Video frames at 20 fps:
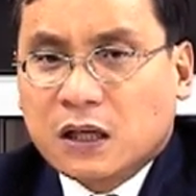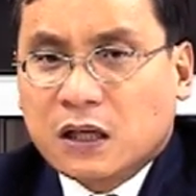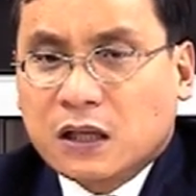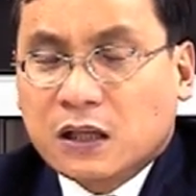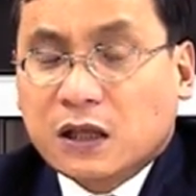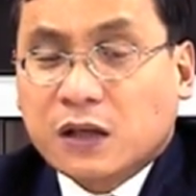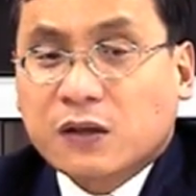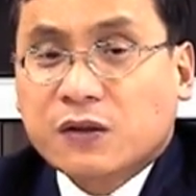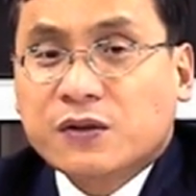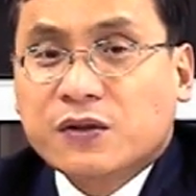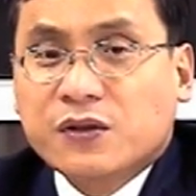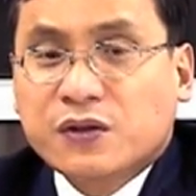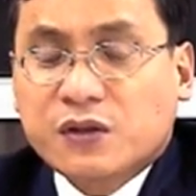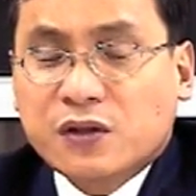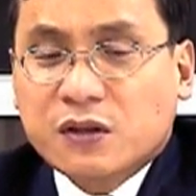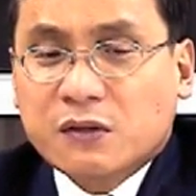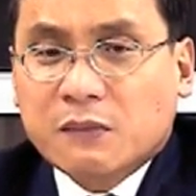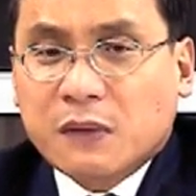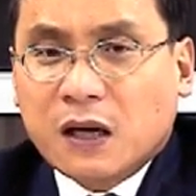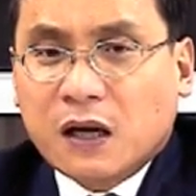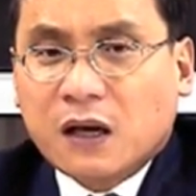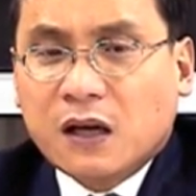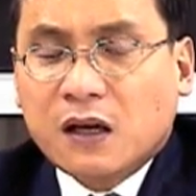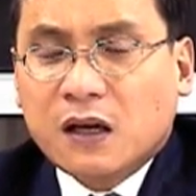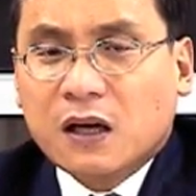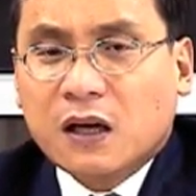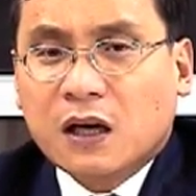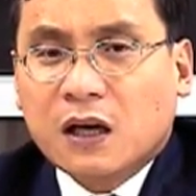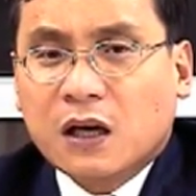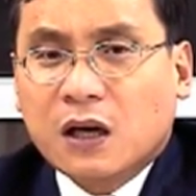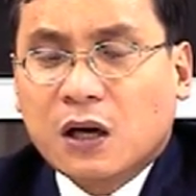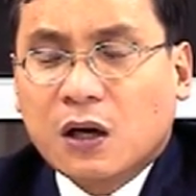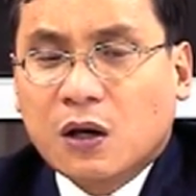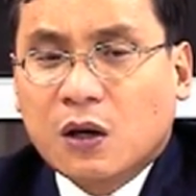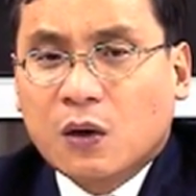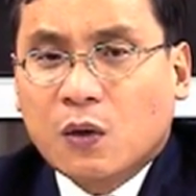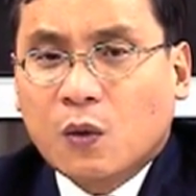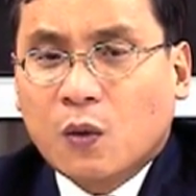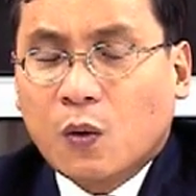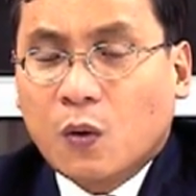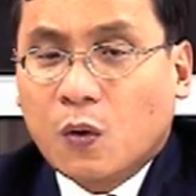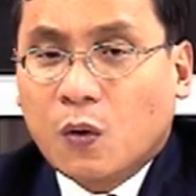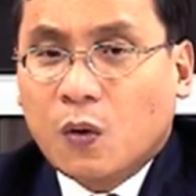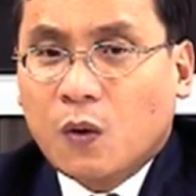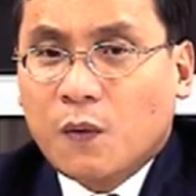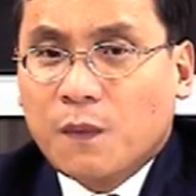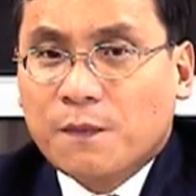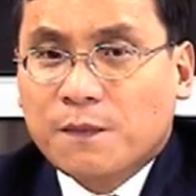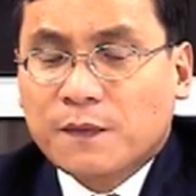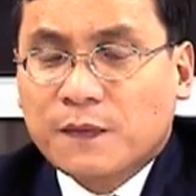the consumer or